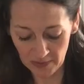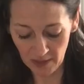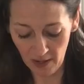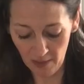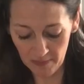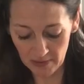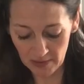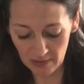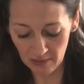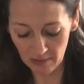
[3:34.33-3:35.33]
top that's
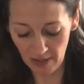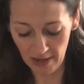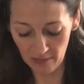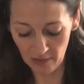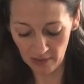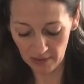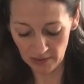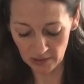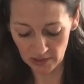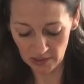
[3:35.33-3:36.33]
still alive, I'll kind of
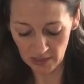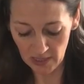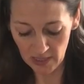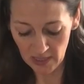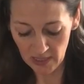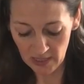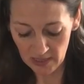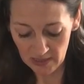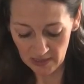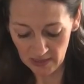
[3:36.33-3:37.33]
just
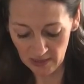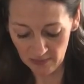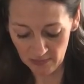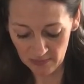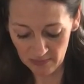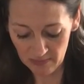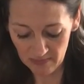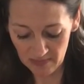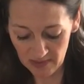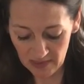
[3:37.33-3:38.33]
get them
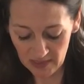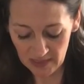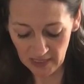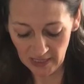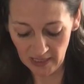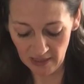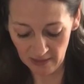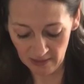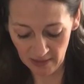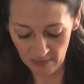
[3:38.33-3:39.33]
sticky
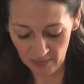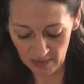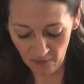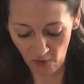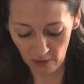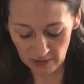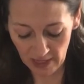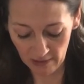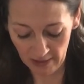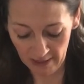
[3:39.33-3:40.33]
and get them to fall
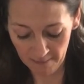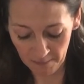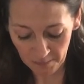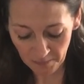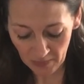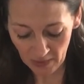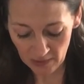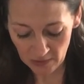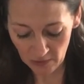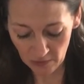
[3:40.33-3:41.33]
down in.
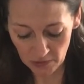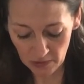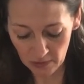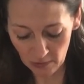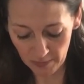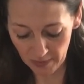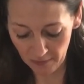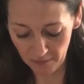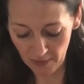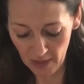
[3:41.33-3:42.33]
And so there's a little bit
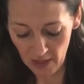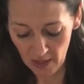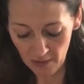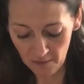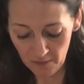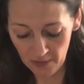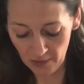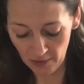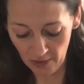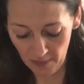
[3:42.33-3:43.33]
of
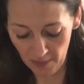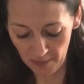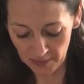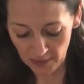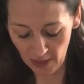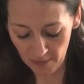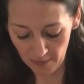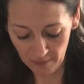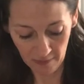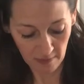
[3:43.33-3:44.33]
vinegar up on the top
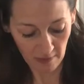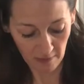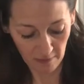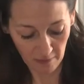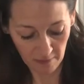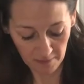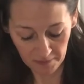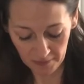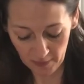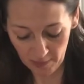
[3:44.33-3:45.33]
of, of
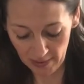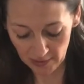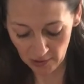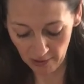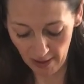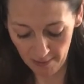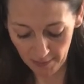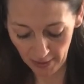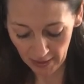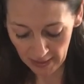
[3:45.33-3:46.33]
the plastic wrap,
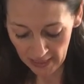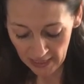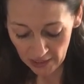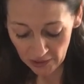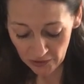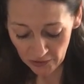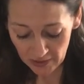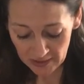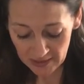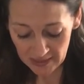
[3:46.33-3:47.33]
but you
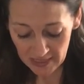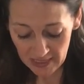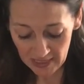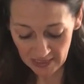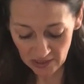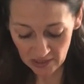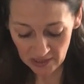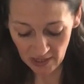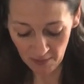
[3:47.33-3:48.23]
can see just how